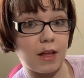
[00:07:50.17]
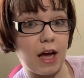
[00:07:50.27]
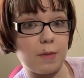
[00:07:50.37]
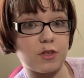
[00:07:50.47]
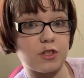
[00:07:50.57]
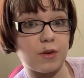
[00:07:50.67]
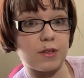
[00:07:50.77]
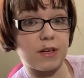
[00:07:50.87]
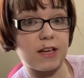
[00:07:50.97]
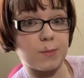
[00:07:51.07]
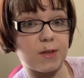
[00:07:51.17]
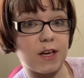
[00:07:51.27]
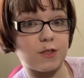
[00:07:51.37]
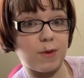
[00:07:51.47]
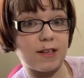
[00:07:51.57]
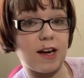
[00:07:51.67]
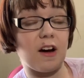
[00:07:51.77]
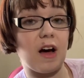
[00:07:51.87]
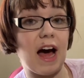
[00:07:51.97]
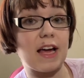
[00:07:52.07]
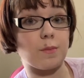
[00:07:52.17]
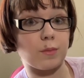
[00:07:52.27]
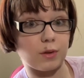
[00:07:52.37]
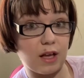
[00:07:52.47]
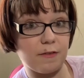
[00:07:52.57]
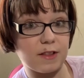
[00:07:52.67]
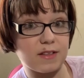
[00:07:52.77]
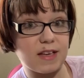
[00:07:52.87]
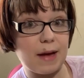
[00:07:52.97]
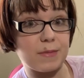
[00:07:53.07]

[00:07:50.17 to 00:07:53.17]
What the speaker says: I'm just showing you guys because right now I am loving this app.